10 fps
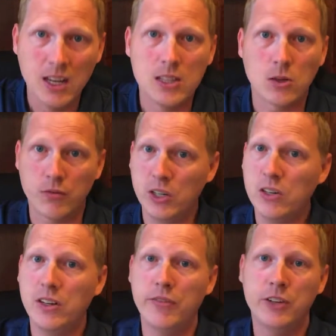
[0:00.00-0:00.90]
So
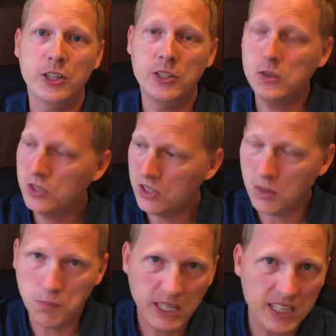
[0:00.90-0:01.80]
if you're used to
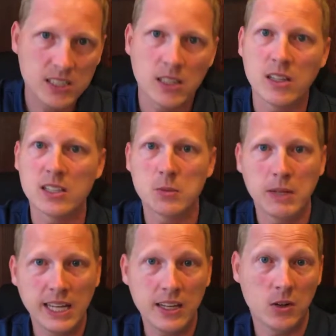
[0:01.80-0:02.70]
the pizza and the
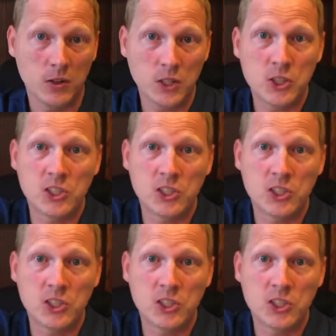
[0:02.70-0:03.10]
spaghetti, your